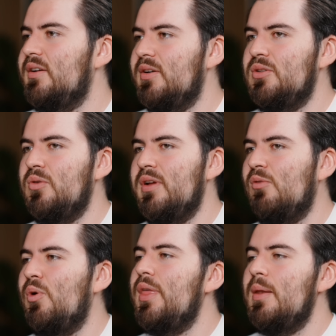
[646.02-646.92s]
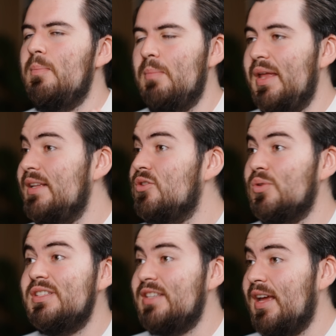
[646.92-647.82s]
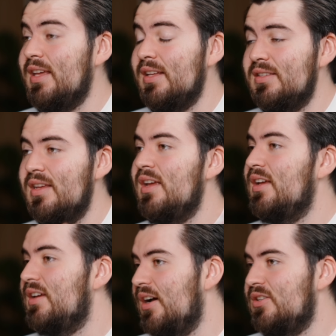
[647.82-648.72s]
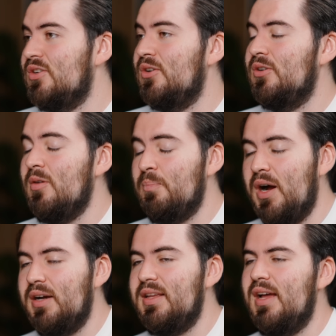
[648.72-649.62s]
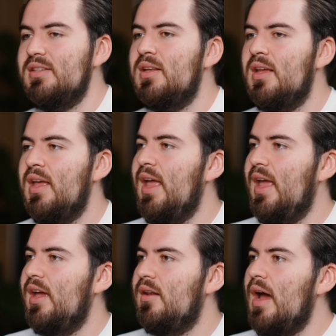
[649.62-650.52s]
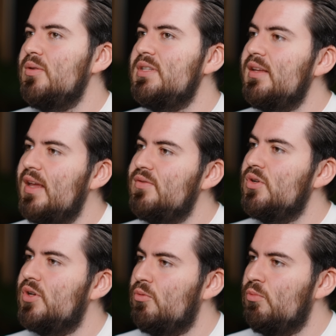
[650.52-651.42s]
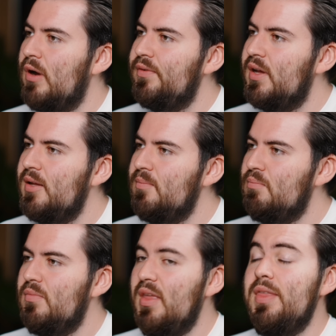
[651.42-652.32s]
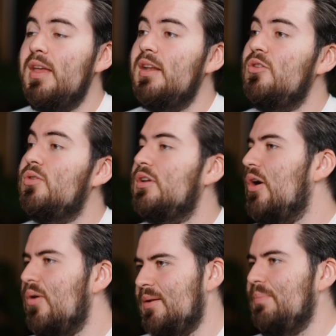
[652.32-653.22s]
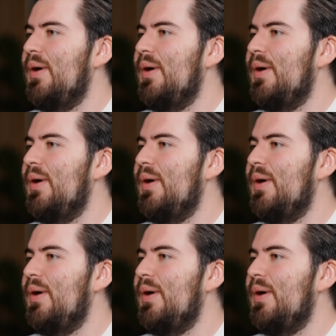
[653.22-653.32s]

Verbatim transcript: literally do it within minutes or seconds, cuts your podcast, and I would say gives you a good rough cut and then you can go in and